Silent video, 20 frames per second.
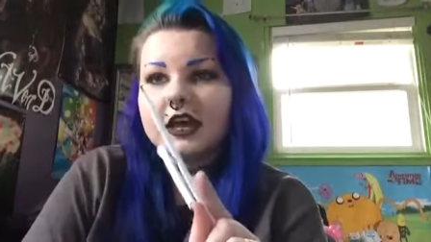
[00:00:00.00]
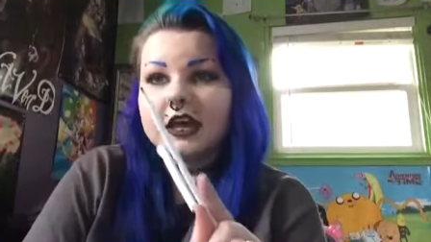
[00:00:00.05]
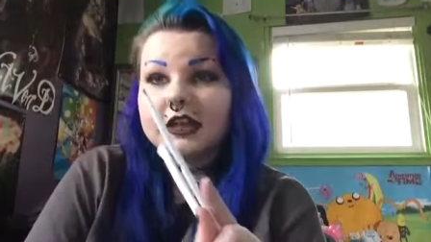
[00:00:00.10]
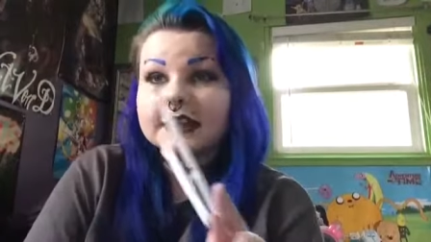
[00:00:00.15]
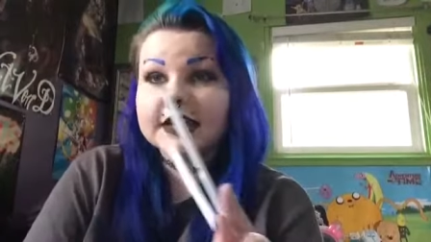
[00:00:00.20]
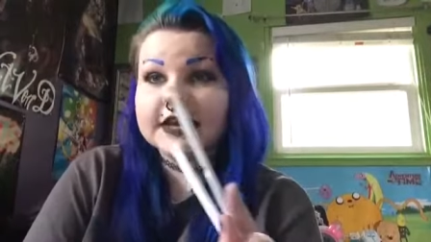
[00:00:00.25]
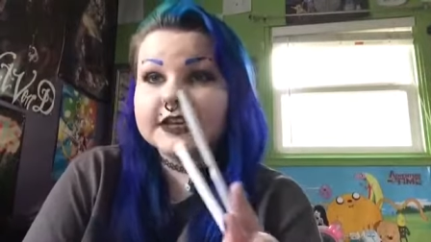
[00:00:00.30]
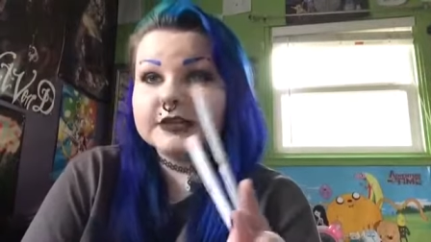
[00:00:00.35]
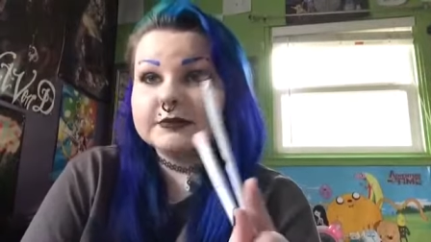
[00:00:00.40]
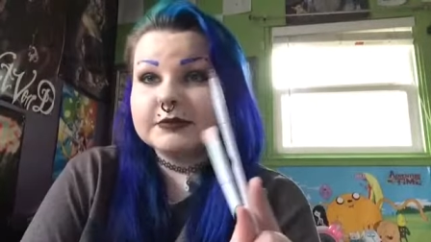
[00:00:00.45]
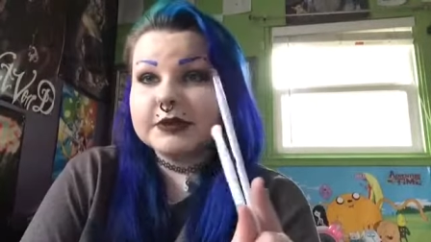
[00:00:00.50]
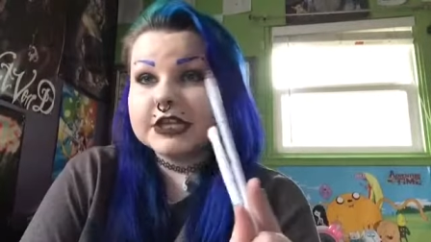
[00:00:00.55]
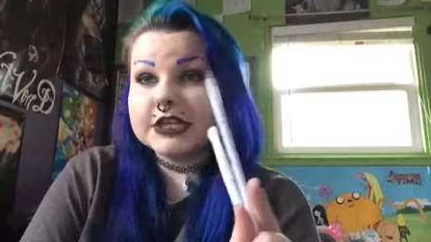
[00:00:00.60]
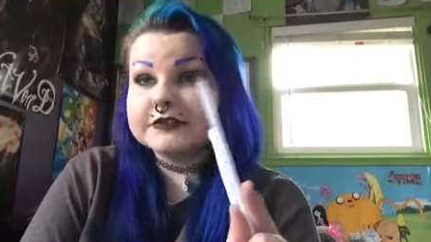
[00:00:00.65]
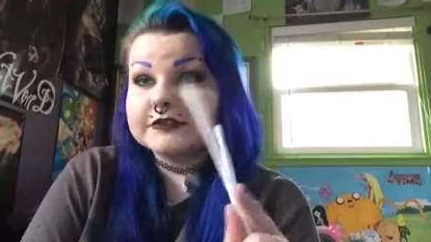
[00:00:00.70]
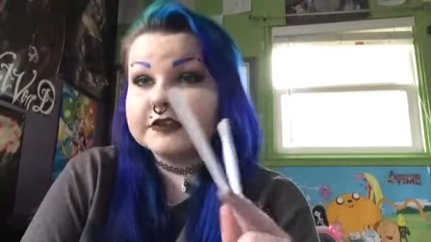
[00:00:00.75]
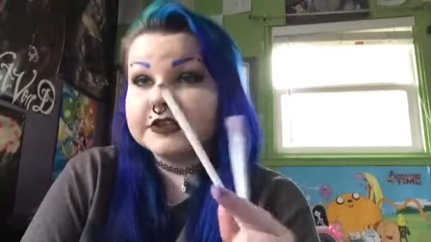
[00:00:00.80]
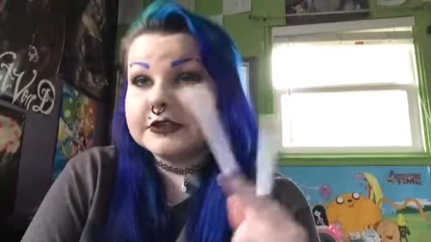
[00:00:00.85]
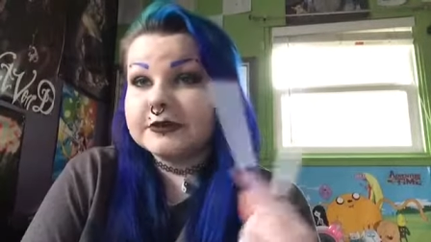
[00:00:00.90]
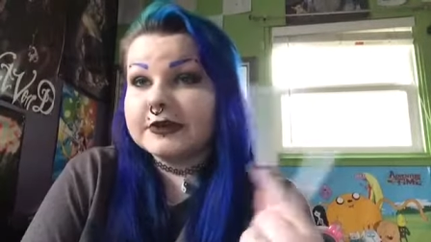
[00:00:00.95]
liner brush
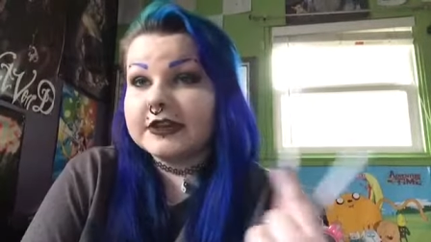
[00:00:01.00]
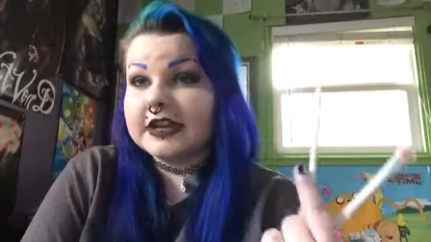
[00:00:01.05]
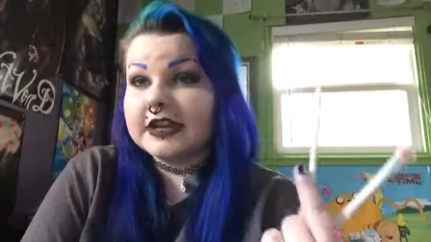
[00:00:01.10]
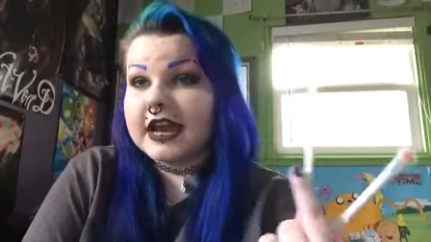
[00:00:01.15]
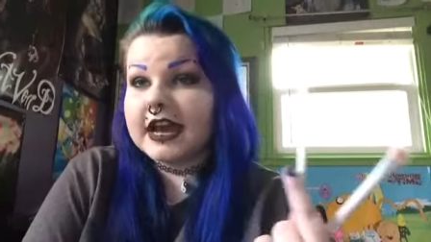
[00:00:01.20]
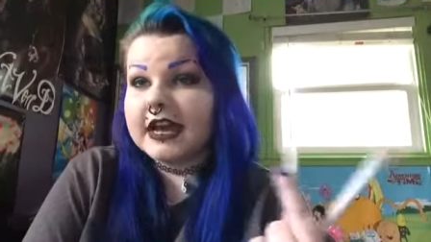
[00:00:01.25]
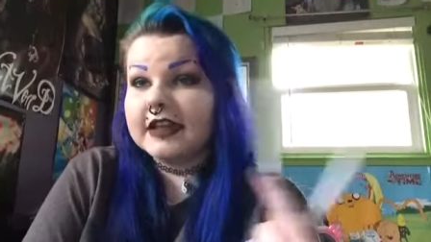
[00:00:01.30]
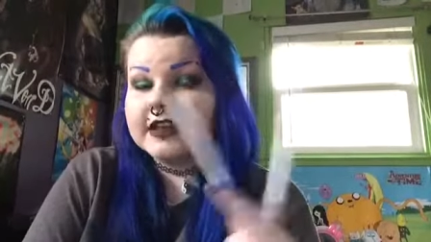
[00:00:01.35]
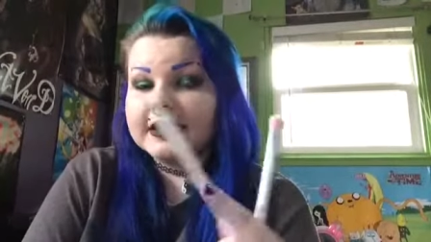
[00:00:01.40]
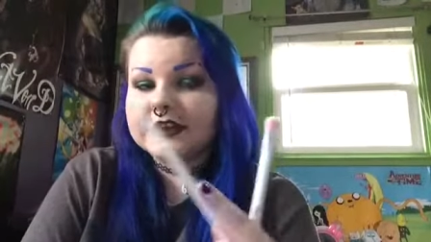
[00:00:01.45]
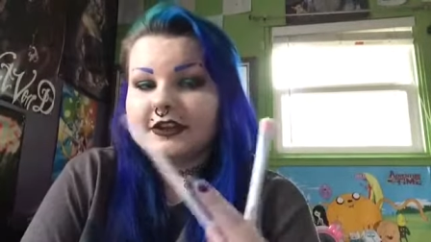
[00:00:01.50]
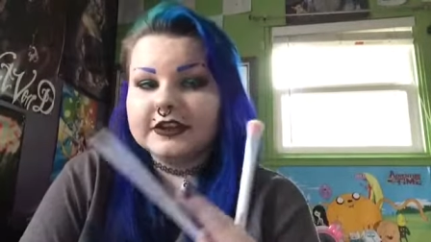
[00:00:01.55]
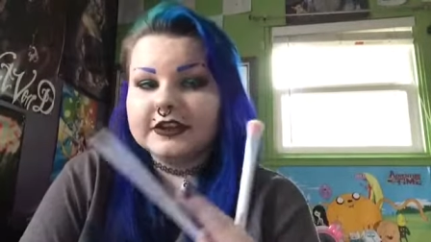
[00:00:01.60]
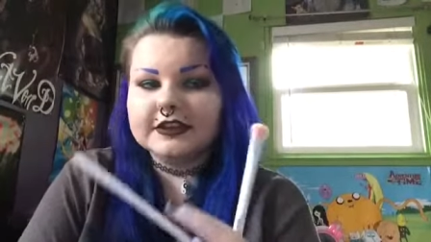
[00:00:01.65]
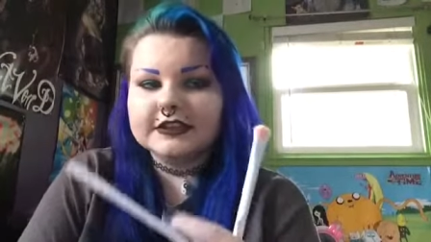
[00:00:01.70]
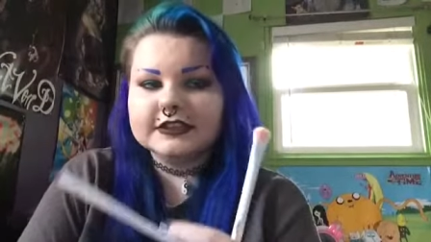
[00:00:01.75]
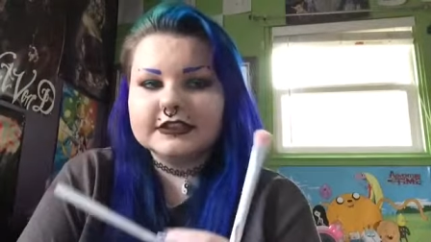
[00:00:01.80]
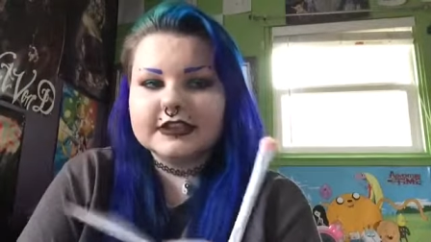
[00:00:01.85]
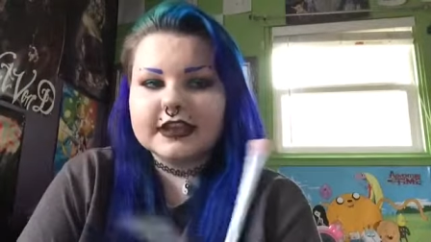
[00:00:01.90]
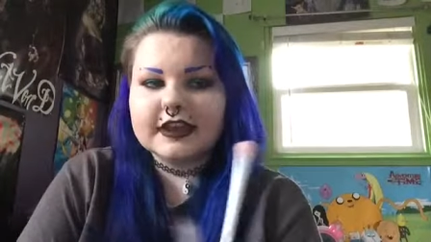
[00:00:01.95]
for doing eyeliner
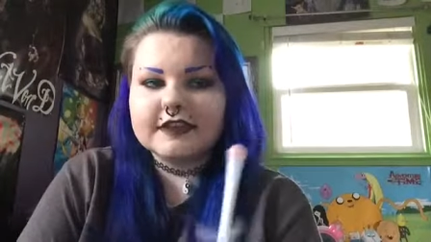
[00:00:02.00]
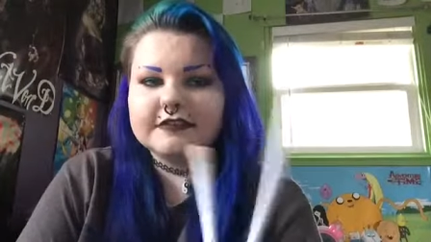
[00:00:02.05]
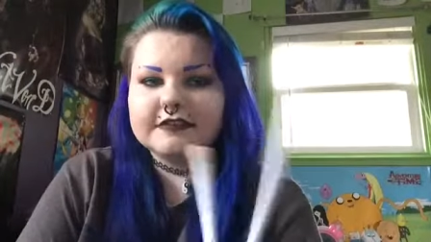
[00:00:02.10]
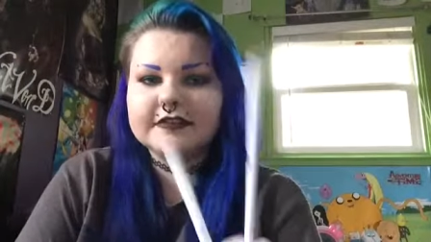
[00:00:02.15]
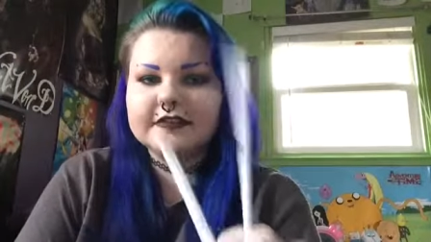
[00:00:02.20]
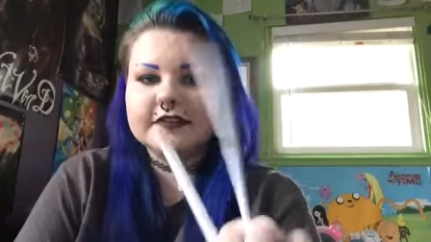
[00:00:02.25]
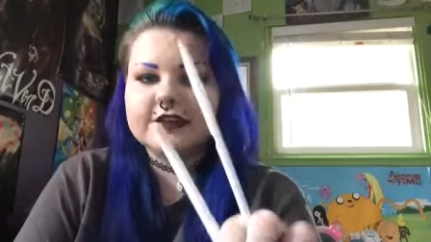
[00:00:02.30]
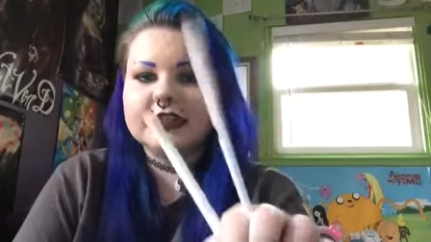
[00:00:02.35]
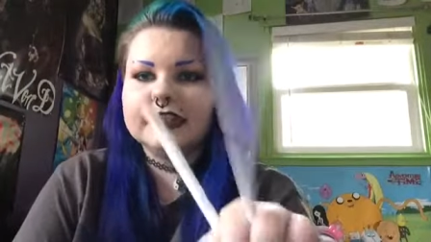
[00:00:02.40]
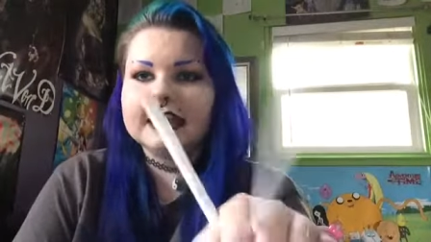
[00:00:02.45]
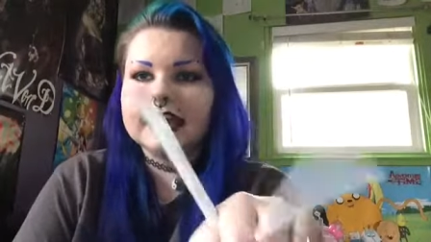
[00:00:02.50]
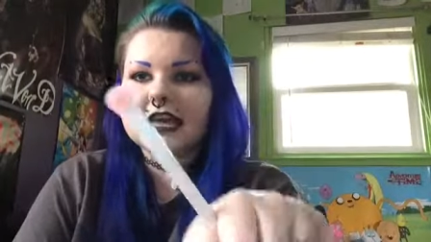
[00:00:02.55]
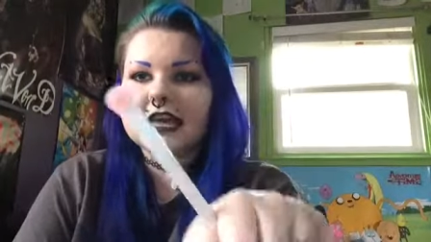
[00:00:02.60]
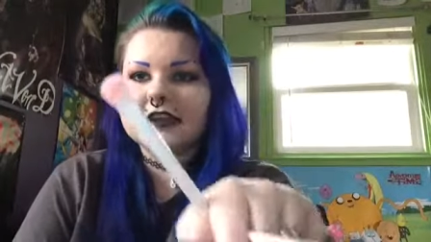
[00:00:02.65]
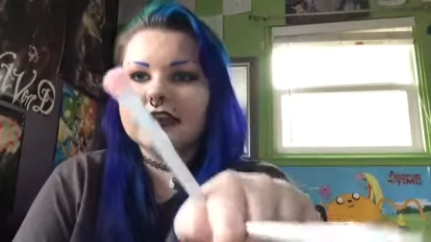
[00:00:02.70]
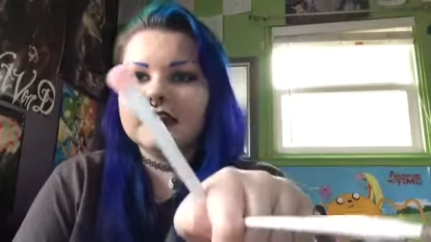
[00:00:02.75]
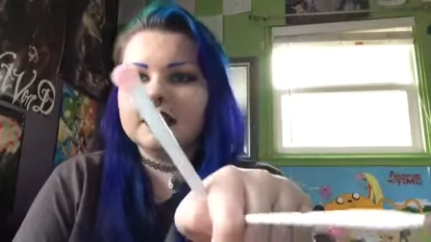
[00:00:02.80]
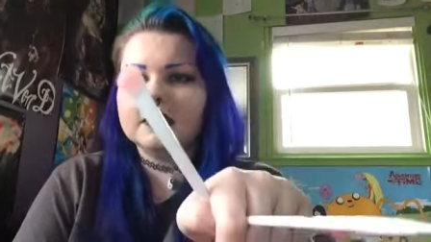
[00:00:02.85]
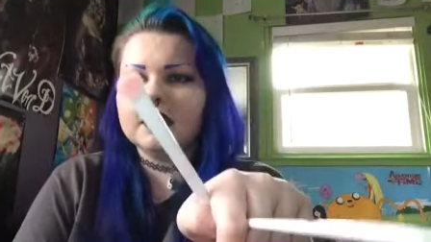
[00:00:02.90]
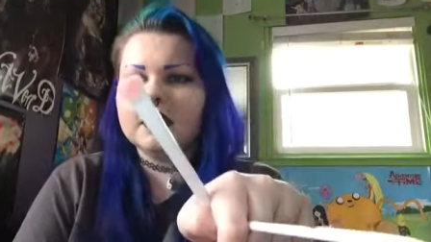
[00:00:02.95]
and stuff, and then
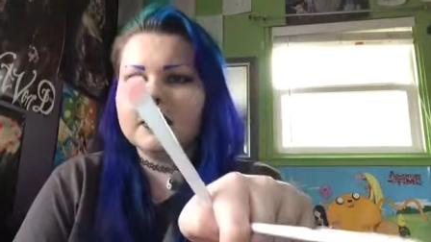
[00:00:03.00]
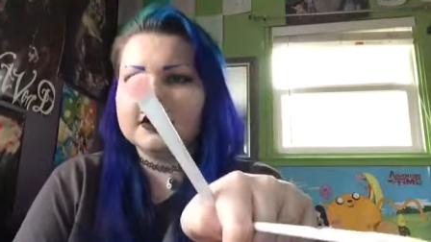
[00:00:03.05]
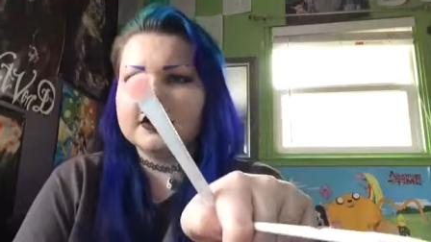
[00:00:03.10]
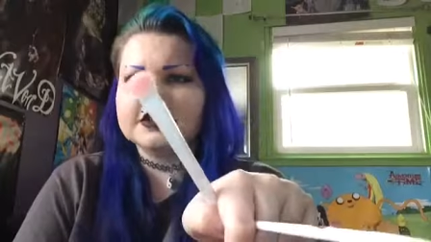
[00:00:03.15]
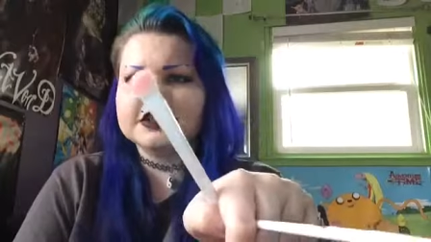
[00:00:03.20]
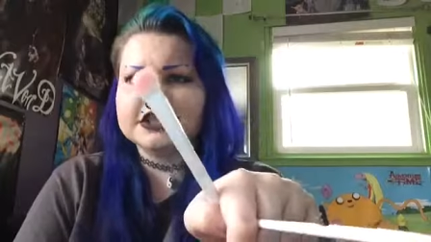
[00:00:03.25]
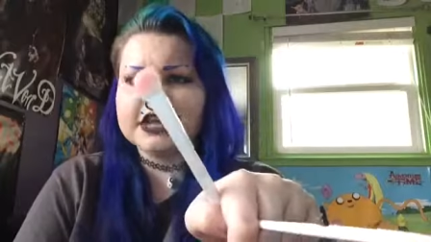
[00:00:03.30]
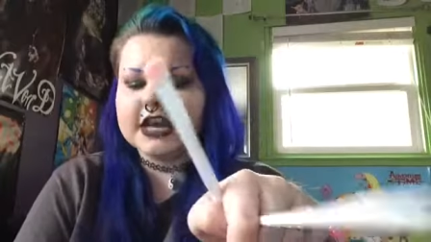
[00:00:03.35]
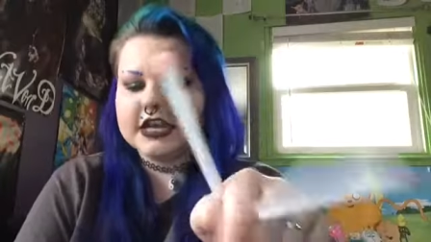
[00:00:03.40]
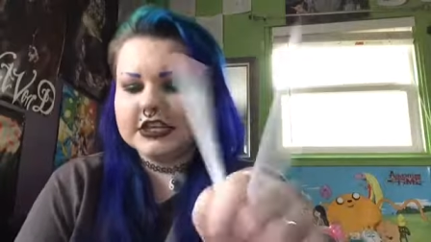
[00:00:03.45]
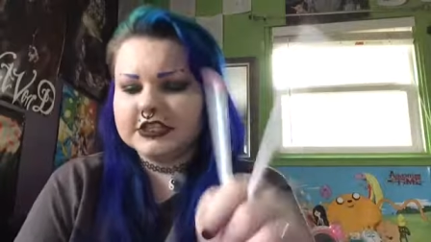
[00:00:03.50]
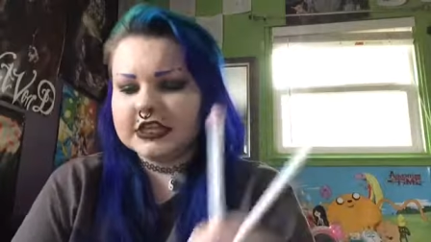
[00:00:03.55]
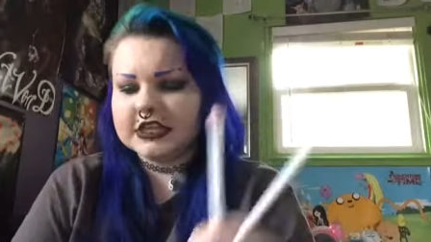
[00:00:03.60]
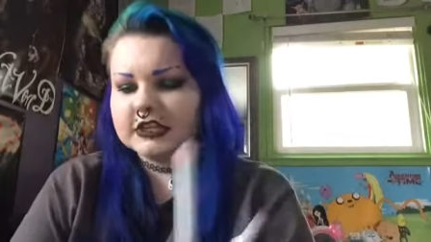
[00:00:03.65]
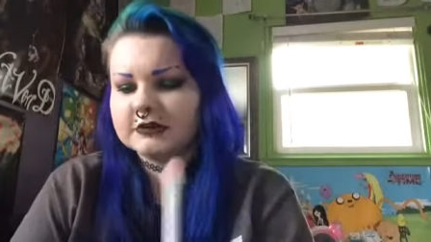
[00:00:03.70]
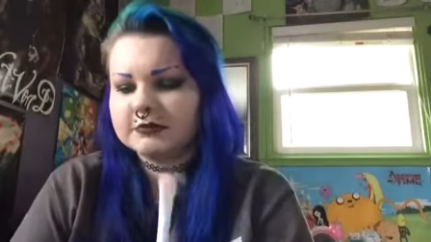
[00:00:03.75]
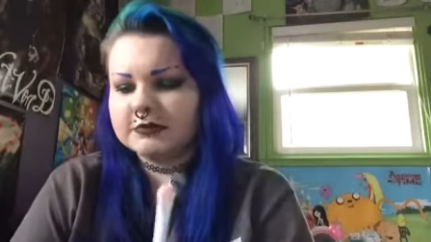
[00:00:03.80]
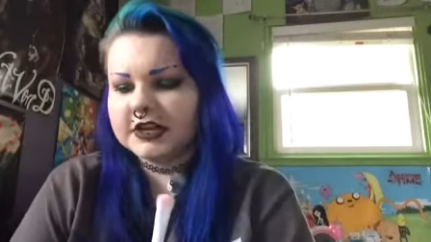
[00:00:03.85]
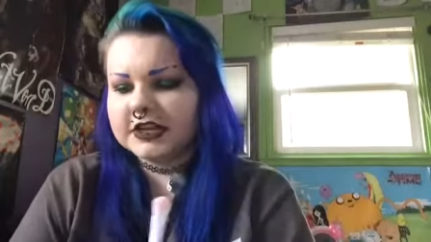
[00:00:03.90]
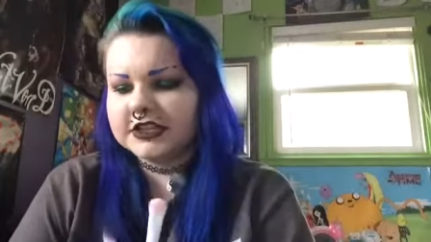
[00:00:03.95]
a large
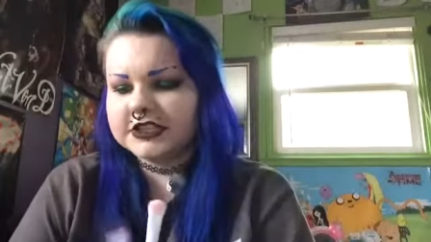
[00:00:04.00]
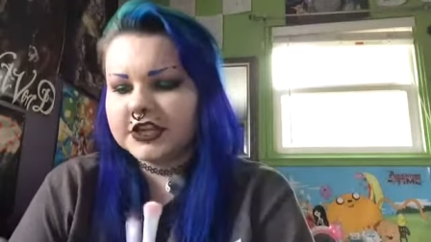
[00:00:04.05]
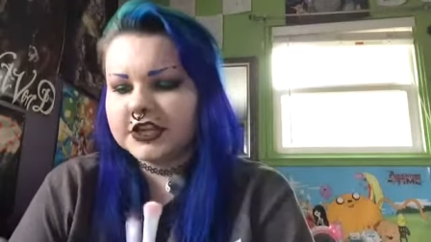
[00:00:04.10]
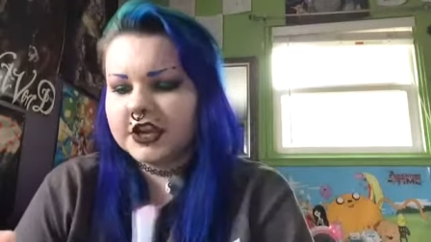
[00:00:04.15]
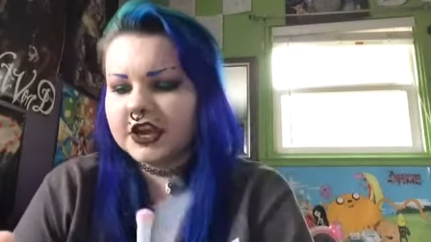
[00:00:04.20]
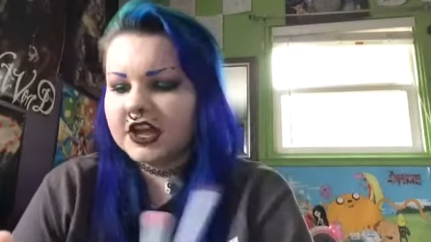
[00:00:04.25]
eyeshadow brush,